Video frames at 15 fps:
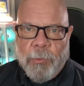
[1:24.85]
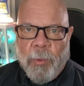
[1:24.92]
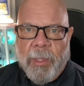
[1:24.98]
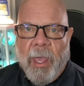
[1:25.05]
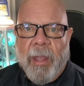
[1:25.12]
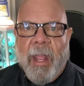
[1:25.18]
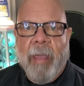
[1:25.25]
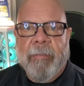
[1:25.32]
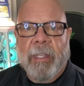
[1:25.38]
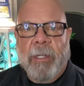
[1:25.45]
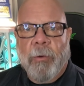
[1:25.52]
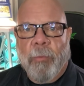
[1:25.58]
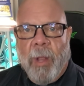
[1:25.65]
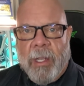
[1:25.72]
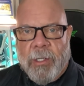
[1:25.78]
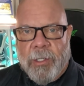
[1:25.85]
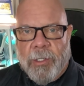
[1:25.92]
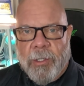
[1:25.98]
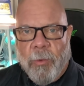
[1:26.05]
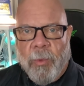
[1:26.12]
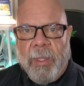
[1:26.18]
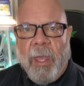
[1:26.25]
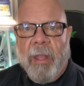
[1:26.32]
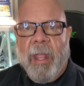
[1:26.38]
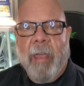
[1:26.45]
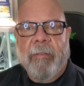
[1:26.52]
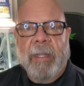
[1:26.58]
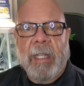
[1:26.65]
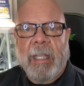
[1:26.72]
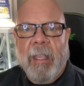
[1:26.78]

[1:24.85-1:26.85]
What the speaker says: without having to register, without having to